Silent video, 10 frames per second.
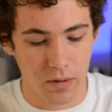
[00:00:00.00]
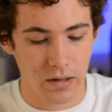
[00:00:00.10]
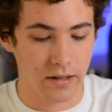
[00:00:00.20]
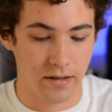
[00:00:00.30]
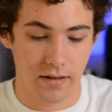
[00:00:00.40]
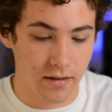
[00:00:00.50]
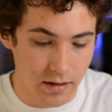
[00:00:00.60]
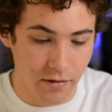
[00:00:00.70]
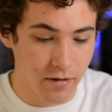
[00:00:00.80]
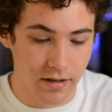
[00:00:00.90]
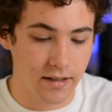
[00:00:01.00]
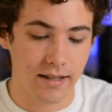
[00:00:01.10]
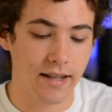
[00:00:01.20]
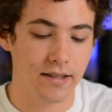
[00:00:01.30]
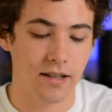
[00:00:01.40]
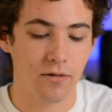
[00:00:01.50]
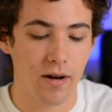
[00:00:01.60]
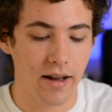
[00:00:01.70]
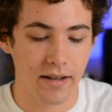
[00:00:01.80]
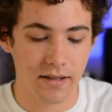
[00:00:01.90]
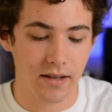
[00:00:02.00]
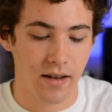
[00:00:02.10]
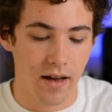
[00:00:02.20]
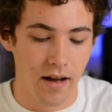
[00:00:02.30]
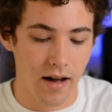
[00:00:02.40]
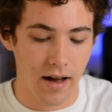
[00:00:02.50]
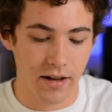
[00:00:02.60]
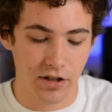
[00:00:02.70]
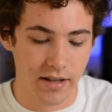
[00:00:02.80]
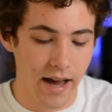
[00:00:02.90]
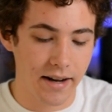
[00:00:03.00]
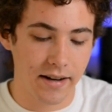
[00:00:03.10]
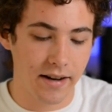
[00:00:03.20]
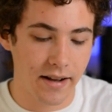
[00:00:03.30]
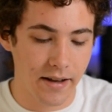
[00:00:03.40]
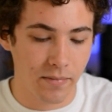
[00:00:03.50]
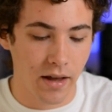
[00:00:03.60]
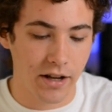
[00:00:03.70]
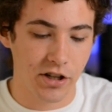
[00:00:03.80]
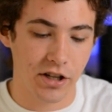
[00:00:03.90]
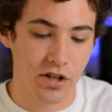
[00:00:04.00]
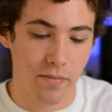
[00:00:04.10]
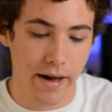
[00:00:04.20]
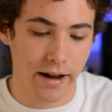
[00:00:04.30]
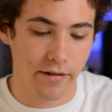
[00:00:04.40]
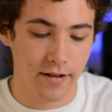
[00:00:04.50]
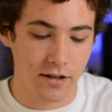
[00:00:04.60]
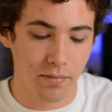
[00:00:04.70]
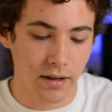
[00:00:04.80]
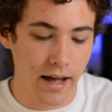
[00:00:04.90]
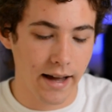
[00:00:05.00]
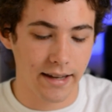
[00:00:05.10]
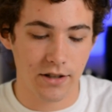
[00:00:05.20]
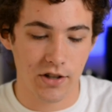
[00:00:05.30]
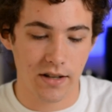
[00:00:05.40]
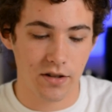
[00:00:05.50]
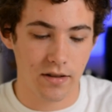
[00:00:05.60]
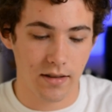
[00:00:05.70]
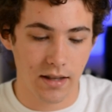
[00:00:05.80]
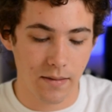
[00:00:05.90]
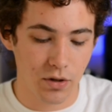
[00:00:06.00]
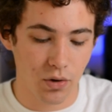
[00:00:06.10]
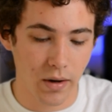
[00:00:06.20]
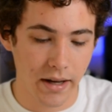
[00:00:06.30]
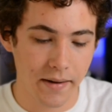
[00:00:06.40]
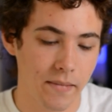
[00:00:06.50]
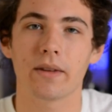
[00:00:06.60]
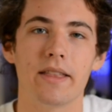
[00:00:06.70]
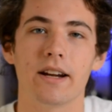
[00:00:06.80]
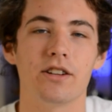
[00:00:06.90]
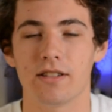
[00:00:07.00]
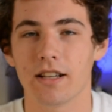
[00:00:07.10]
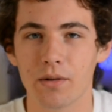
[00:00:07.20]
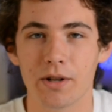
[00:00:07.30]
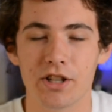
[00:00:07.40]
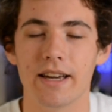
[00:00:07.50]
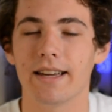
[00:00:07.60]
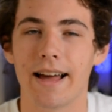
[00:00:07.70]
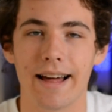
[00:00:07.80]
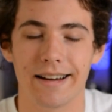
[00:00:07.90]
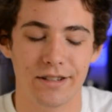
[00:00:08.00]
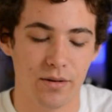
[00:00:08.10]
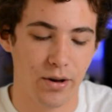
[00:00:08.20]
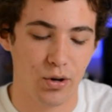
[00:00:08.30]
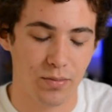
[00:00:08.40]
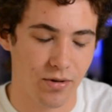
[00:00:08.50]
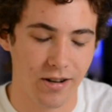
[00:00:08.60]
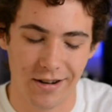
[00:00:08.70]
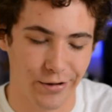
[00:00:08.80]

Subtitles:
It's sunset and sunrise. I just edited it, I changed the background to black, and I changed the theme to white, and then I just set the widget and added it to my home screen,